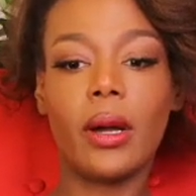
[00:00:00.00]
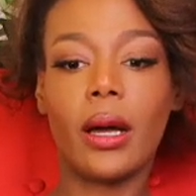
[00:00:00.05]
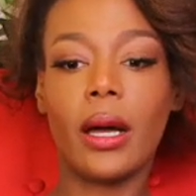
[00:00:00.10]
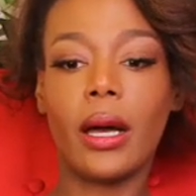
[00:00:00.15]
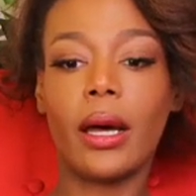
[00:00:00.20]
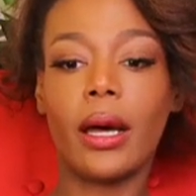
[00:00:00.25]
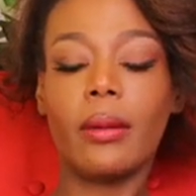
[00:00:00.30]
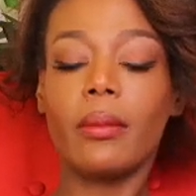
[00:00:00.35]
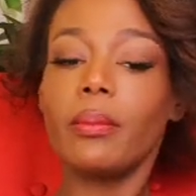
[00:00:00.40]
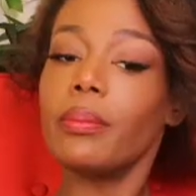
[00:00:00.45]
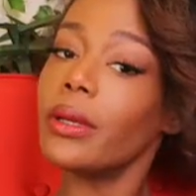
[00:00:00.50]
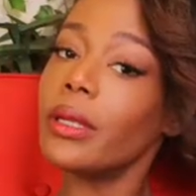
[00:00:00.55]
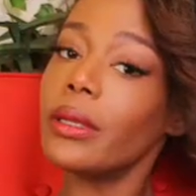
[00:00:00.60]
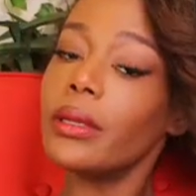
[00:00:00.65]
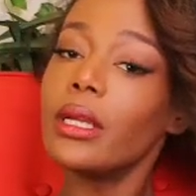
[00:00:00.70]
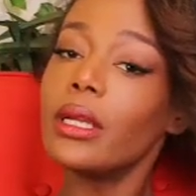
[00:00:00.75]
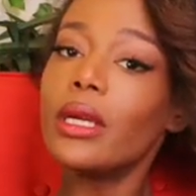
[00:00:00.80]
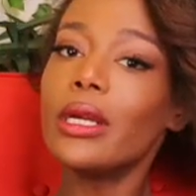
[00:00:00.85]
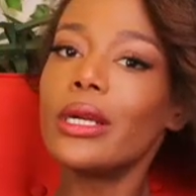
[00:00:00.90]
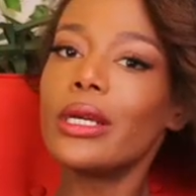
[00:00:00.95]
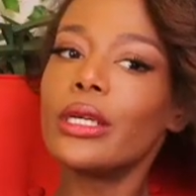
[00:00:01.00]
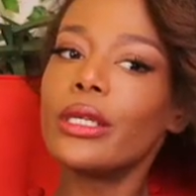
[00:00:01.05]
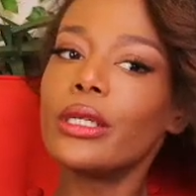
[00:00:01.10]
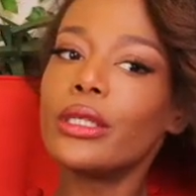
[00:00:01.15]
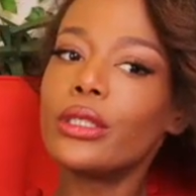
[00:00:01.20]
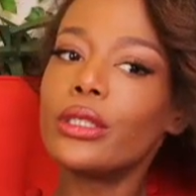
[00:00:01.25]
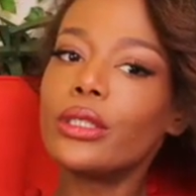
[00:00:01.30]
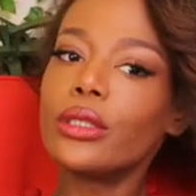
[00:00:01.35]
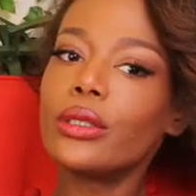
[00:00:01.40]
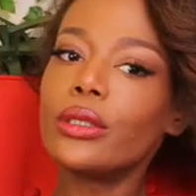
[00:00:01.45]
But
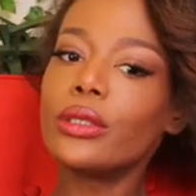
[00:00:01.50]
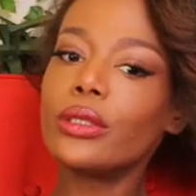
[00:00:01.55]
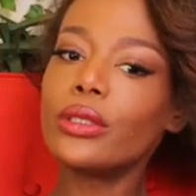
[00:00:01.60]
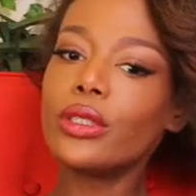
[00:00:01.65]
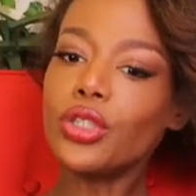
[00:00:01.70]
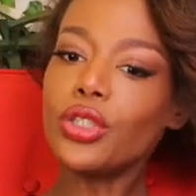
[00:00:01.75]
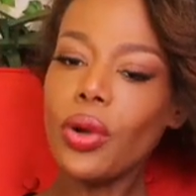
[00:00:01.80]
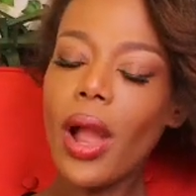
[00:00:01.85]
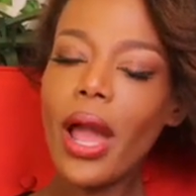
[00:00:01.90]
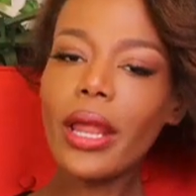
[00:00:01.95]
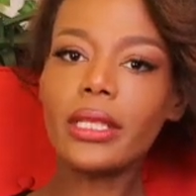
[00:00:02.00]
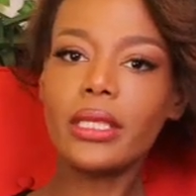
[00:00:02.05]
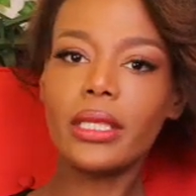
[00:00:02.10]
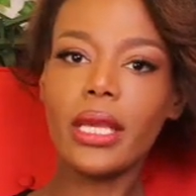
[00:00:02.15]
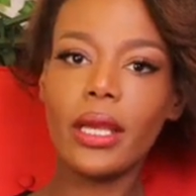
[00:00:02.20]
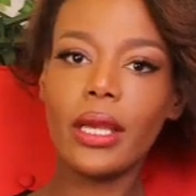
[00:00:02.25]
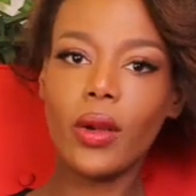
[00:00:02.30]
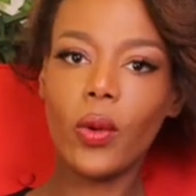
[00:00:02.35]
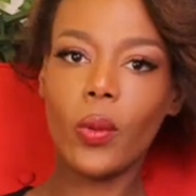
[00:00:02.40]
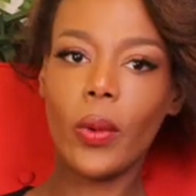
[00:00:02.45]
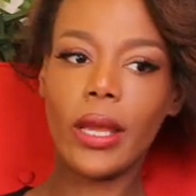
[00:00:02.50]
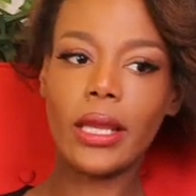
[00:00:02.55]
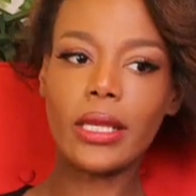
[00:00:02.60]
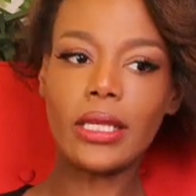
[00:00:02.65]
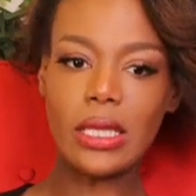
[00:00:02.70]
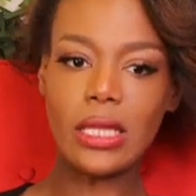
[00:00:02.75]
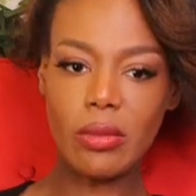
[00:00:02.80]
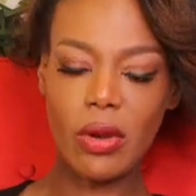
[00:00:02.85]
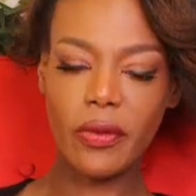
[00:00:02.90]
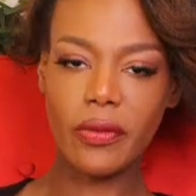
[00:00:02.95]
try to take away
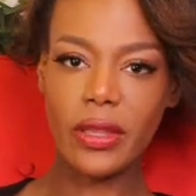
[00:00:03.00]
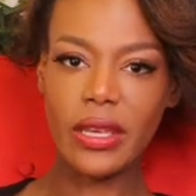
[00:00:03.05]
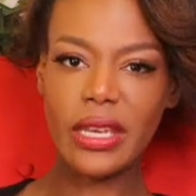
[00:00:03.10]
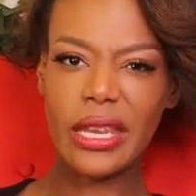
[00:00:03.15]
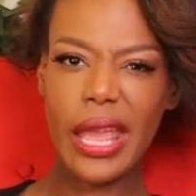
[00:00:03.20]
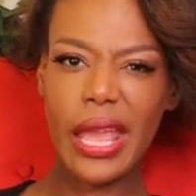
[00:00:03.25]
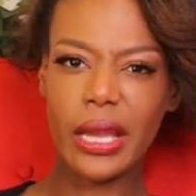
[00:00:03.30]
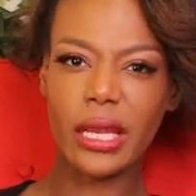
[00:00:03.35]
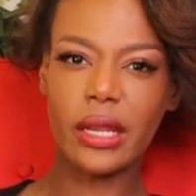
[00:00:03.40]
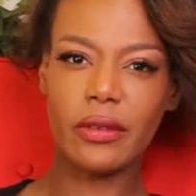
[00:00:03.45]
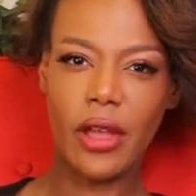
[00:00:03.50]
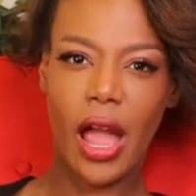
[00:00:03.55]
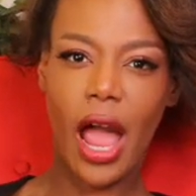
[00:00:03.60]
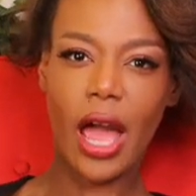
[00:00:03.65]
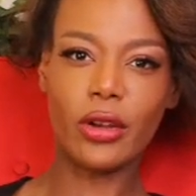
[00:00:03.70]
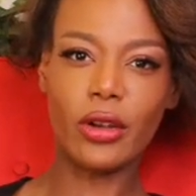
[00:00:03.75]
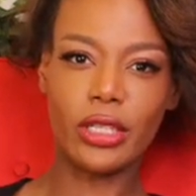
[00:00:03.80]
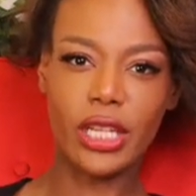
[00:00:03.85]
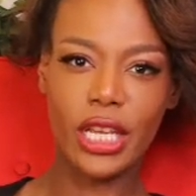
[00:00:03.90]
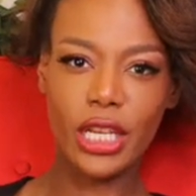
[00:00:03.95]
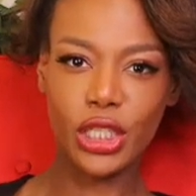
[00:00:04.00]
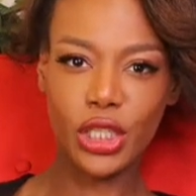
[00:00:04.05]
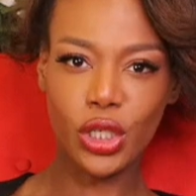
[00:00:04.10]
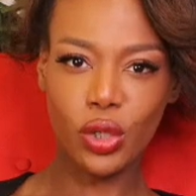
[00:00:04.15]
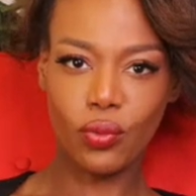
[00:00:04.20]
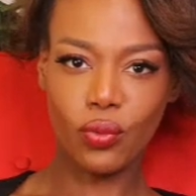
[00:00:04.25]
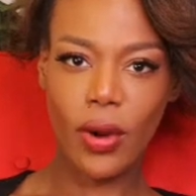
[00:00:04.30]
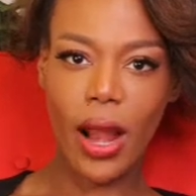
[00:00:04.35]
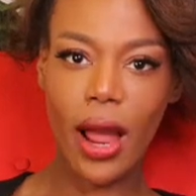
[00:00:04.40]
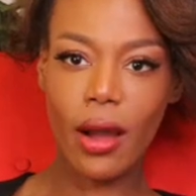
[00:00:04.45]
some of the negative connotation
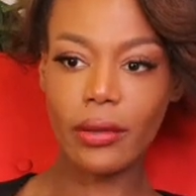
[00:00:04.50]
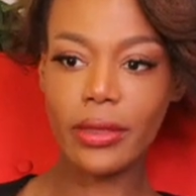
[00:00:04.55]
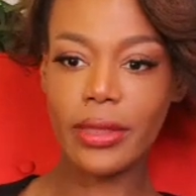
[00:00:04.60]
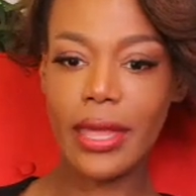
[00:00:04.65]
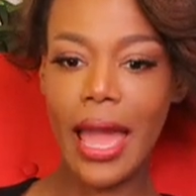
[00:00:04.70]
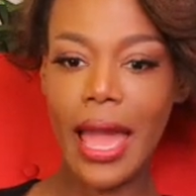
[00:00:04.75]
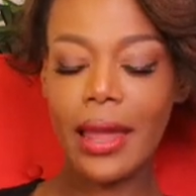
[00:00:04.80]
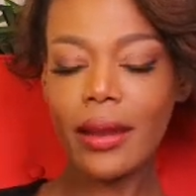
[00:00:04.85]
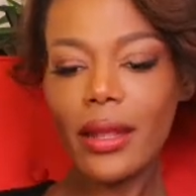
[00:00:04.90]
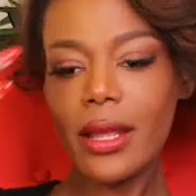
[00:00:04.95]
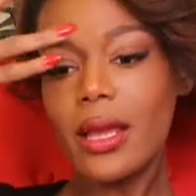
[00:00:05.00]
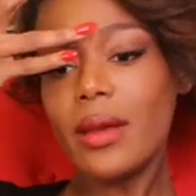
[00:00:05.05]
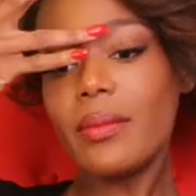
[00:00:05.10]
around that,